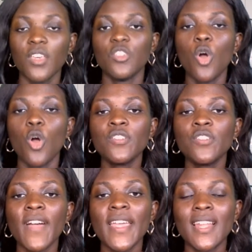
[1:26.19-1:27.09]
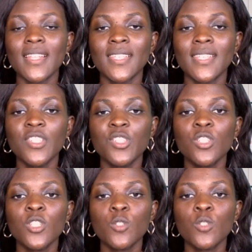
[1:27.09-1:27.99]
Your undivided
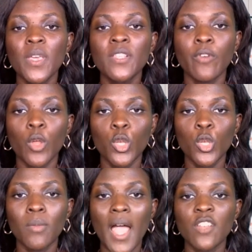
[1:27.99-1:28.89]
attention speaks volume